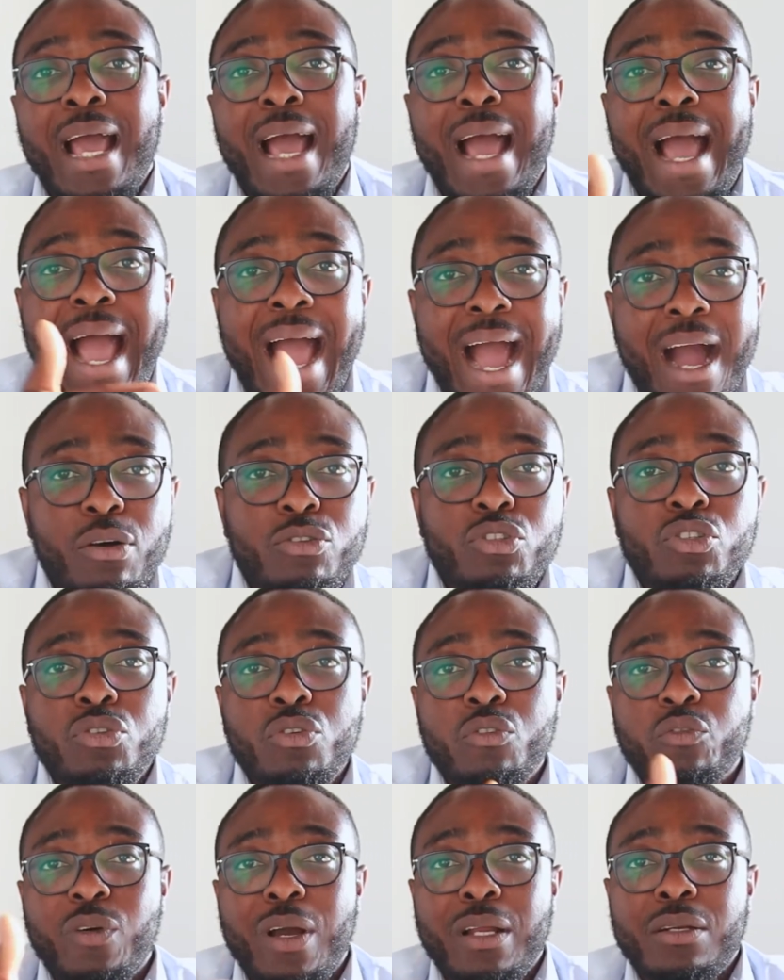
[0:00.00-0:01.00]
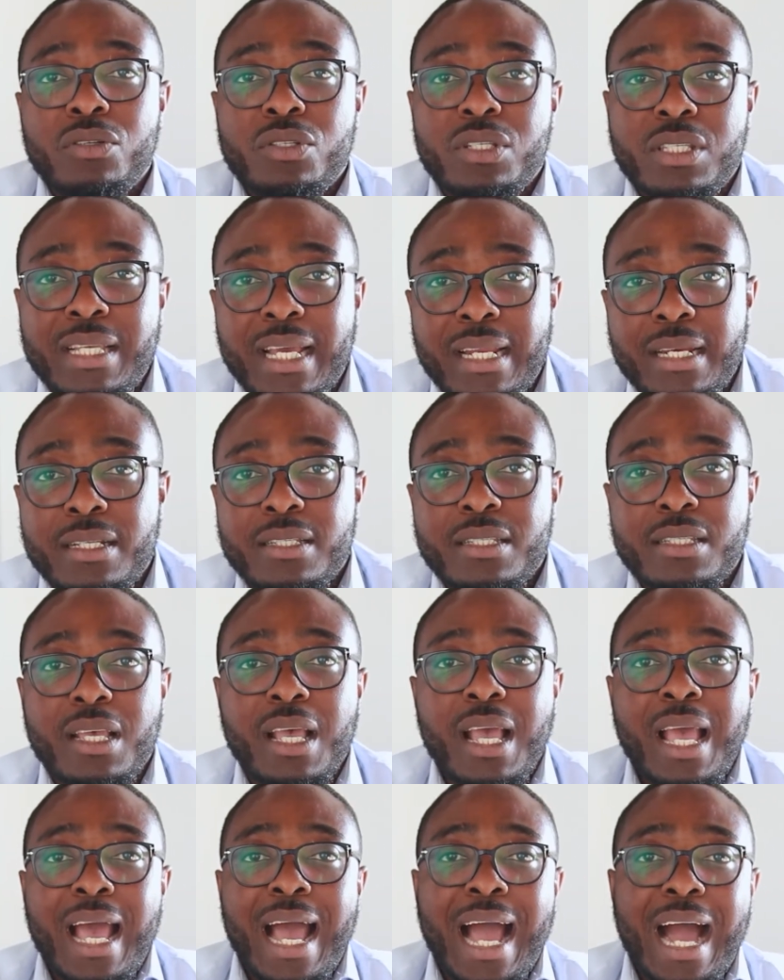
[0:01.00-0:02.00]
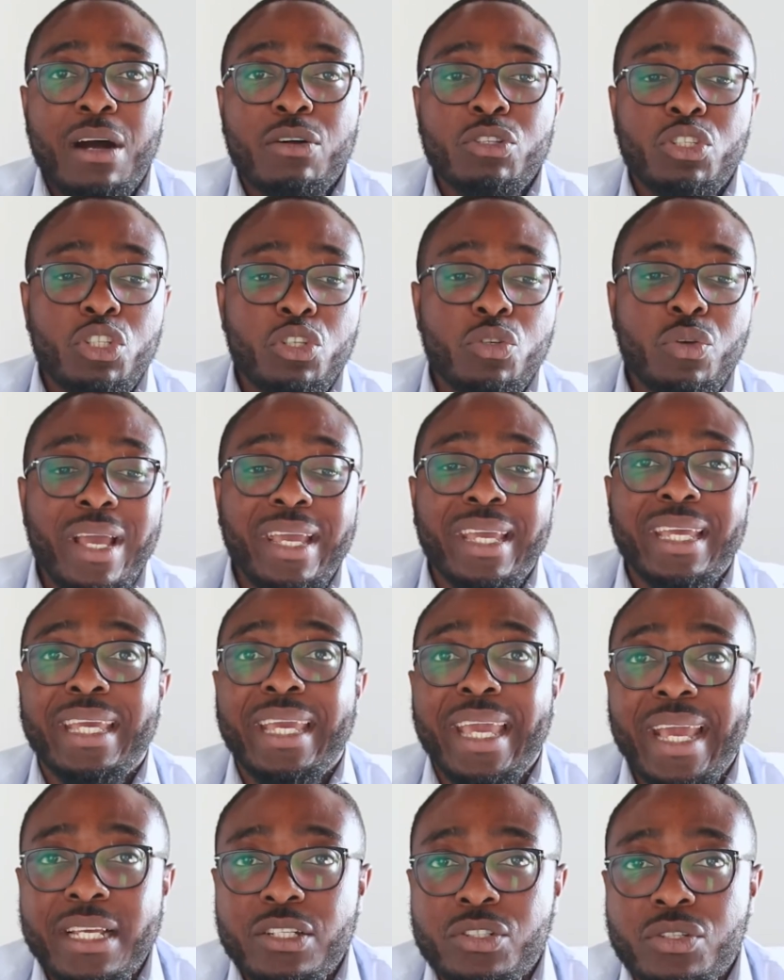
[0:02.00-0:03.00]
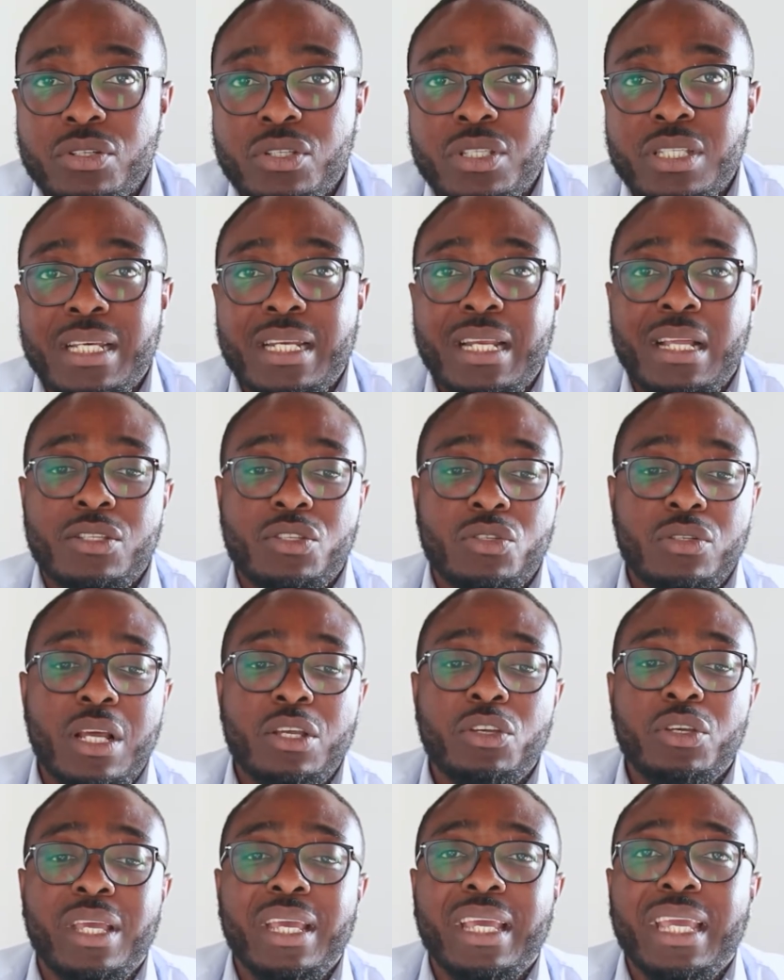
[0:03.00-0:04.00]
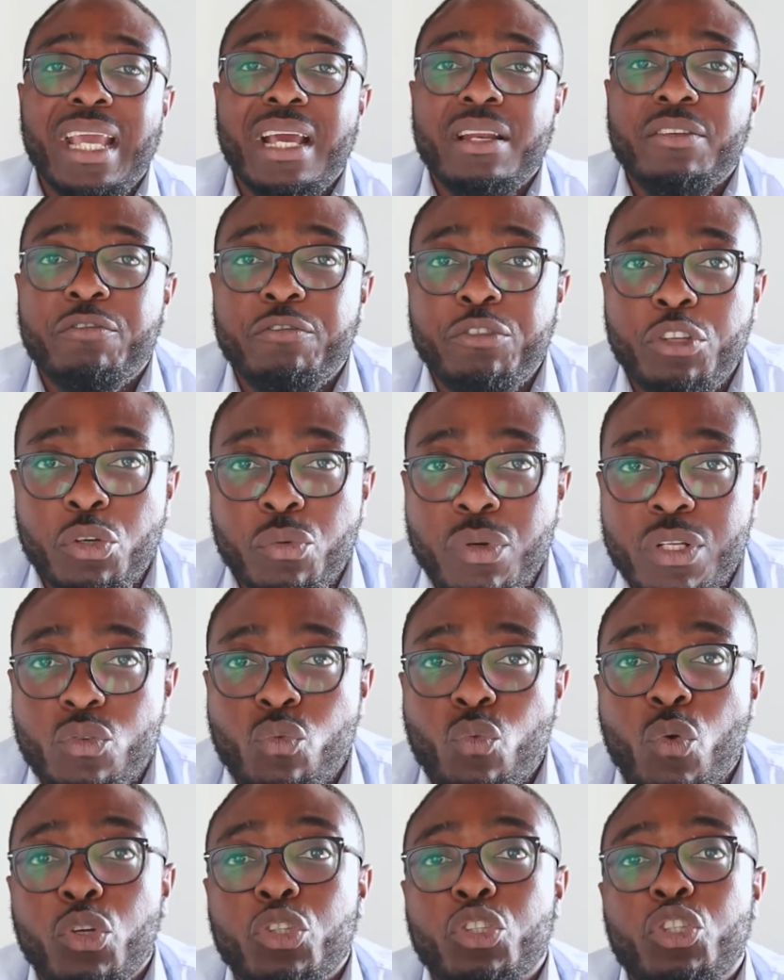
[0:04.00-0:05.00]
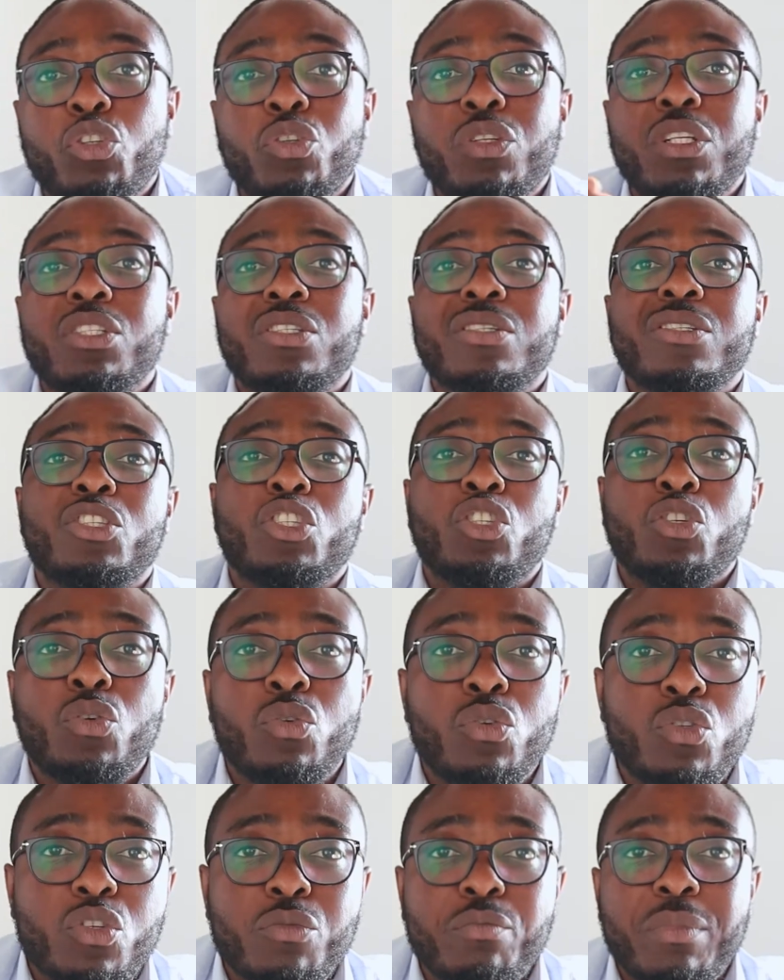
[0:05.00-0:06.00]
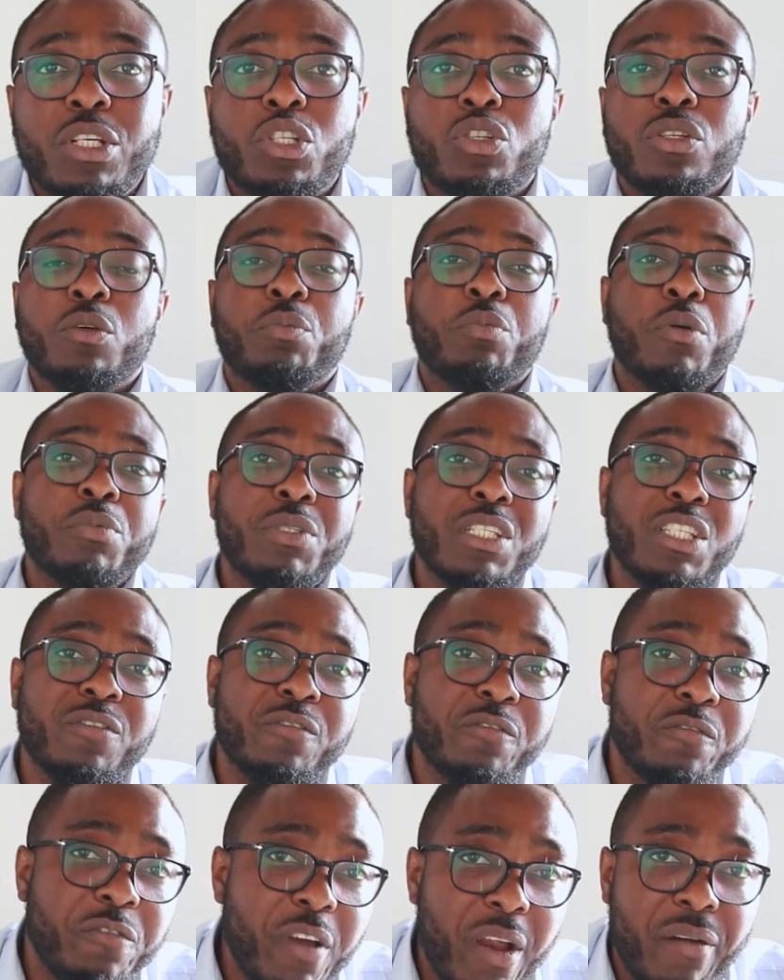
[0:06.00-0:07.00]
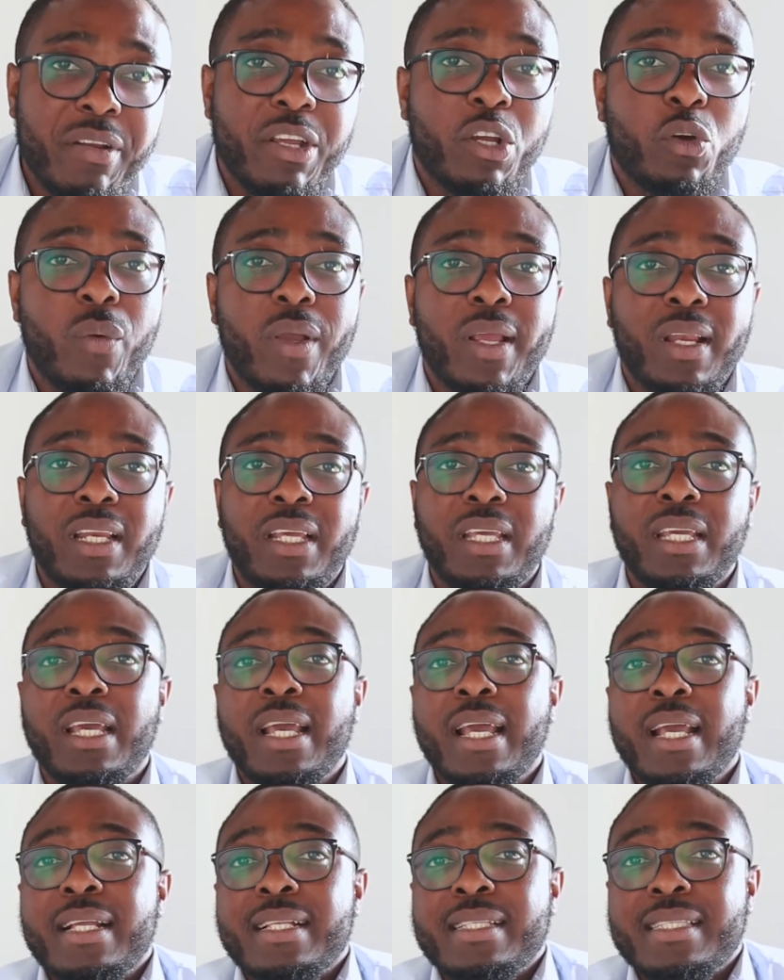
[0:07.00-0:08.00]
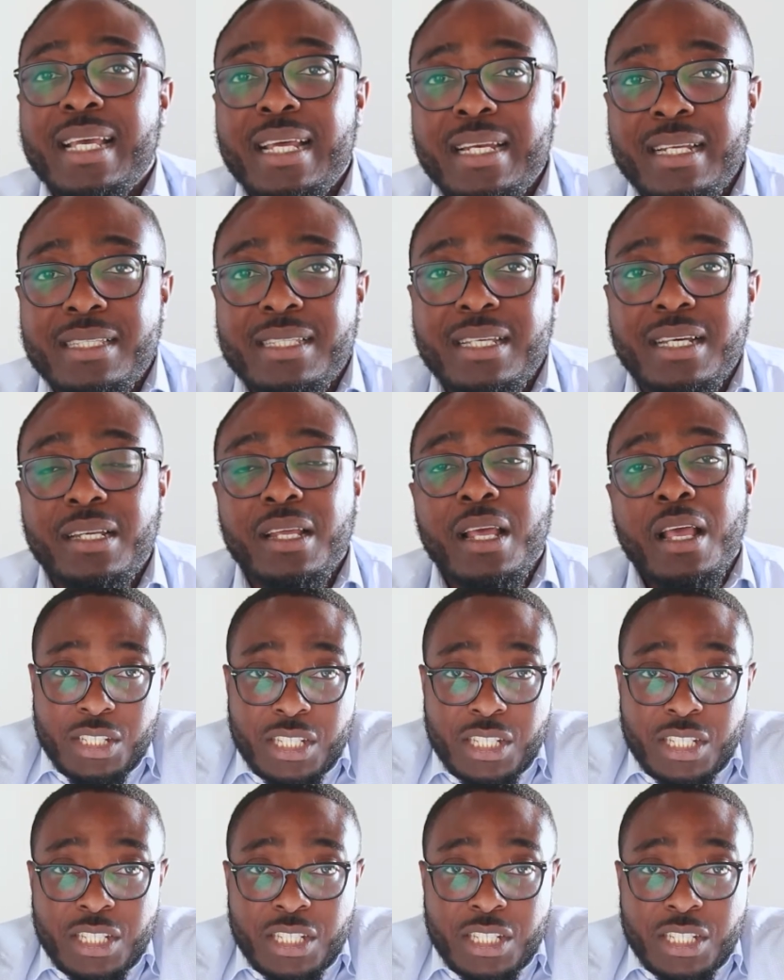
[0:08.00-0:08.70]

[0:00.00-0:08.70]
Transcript: How do you find those tenants? How do you engage those tenants so that you can get viewings? What do you need to do to make sure the property is very quickly tenanted?